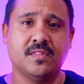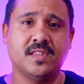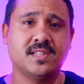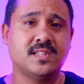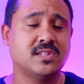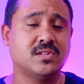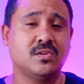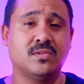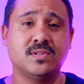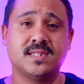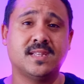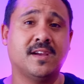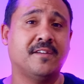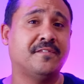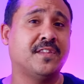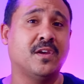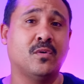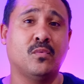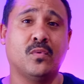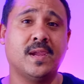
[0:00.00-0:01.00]
This is all
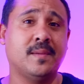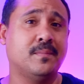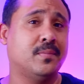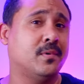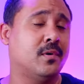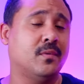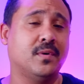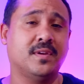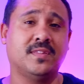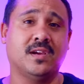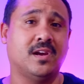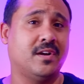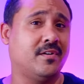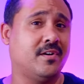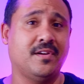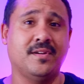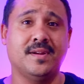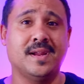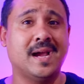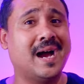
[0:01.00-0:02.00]
stuff that we bought with
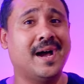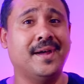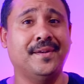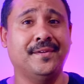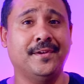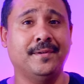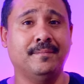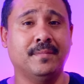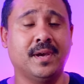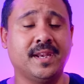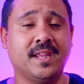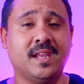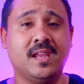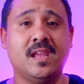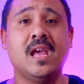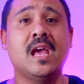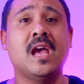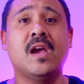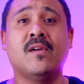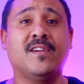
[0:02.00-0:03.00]
our own hard-earned money.